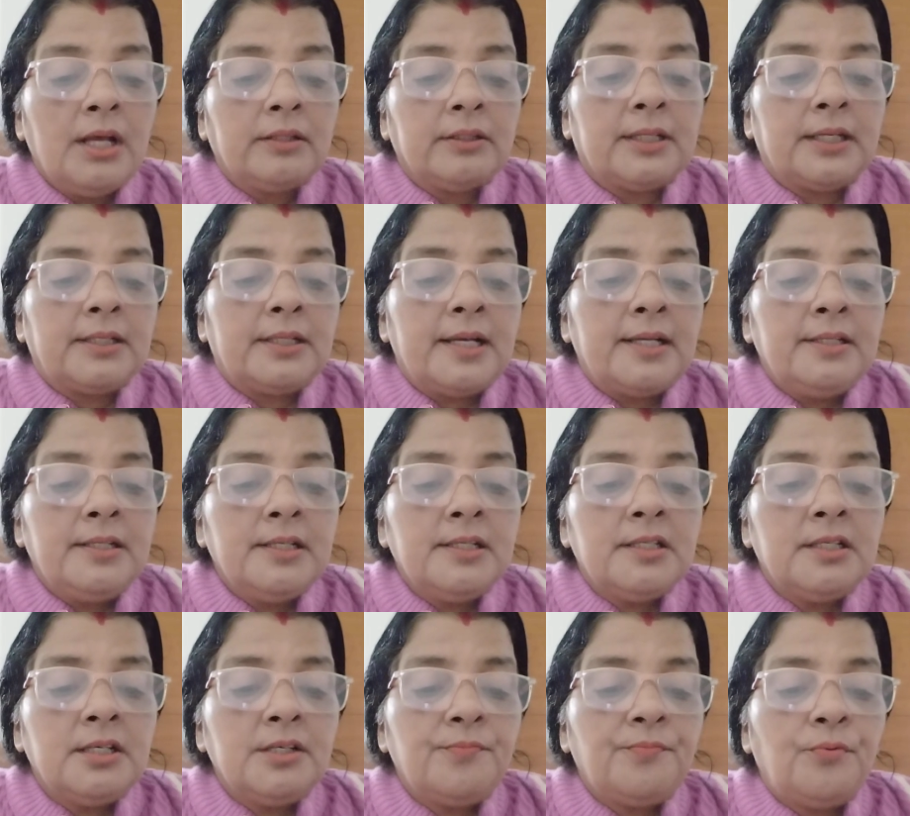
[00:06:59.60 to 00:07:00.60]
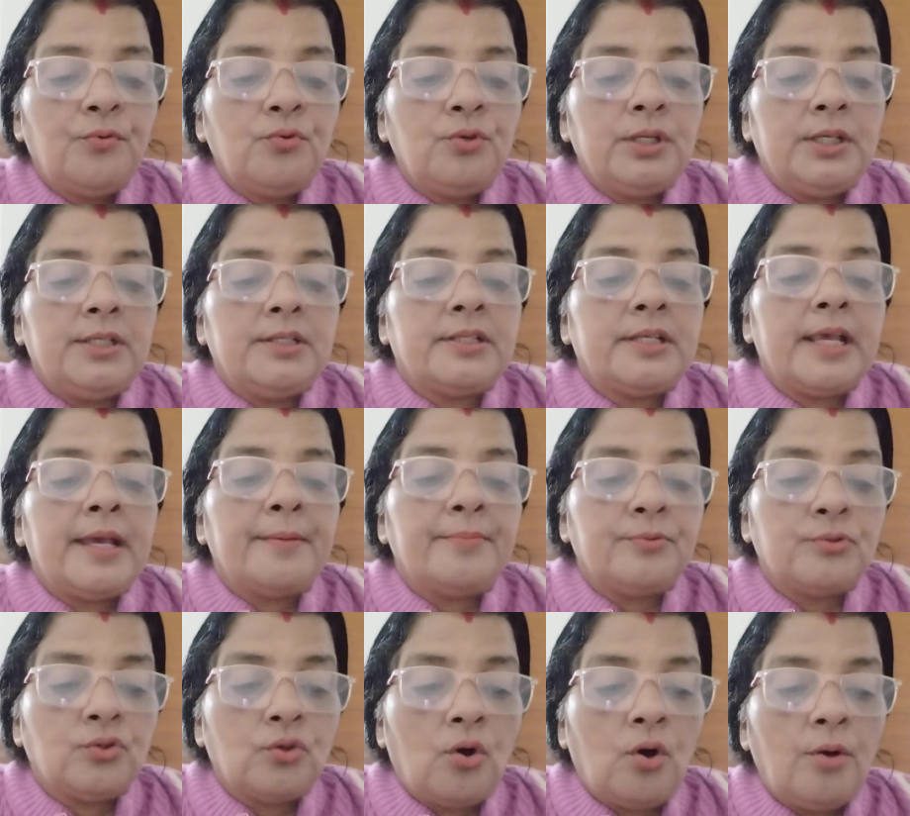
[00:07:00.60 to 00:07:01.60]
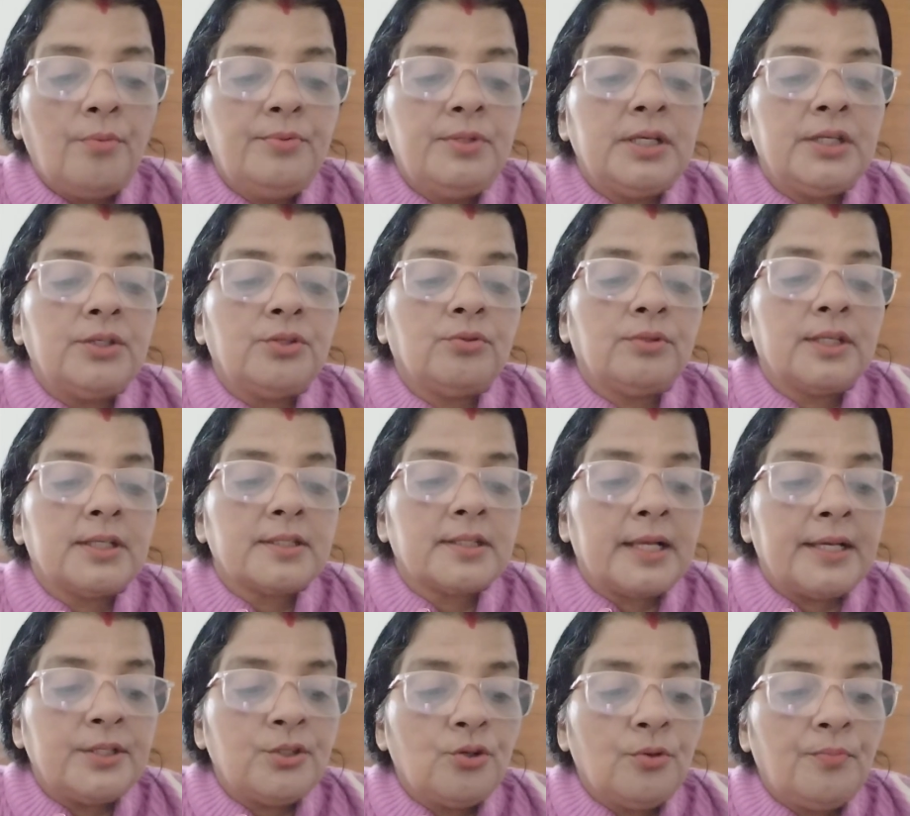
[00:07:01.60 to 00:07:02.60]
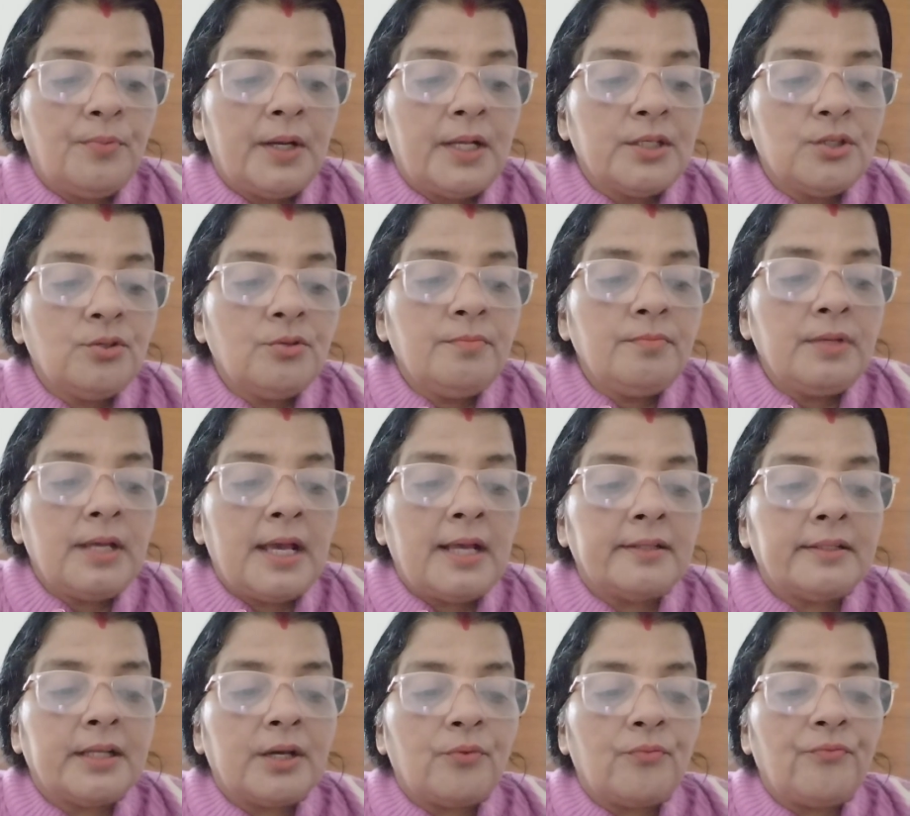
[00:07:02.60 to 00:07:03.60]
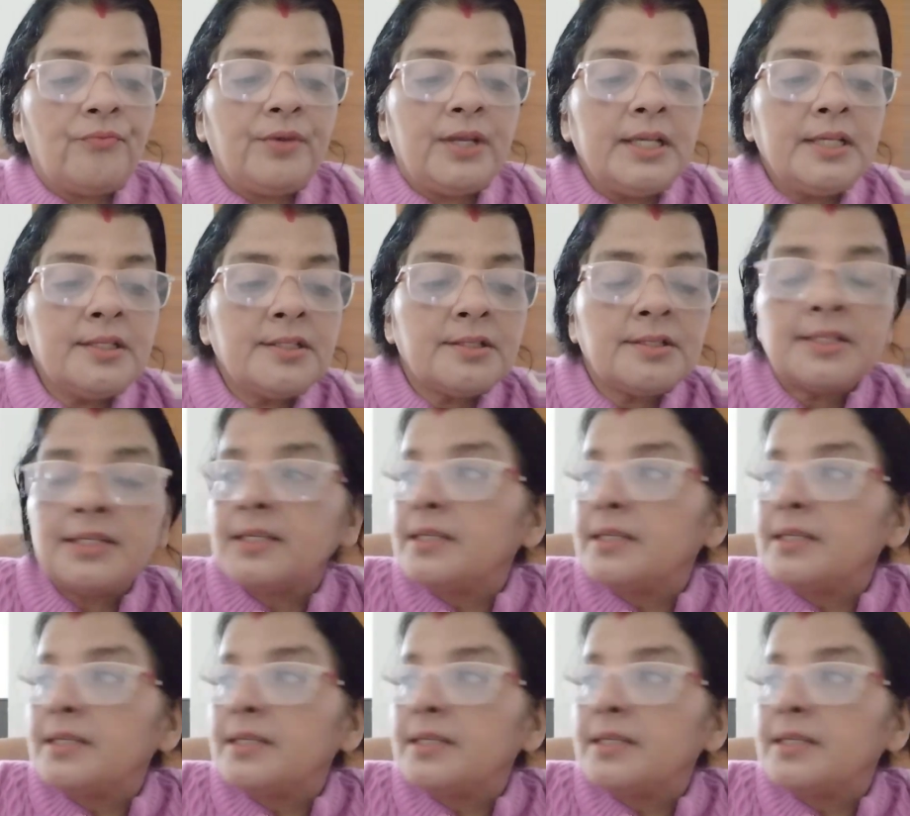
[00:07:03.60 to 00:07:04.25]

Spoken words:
The digested food is absorbed into the cytoplasm and the waste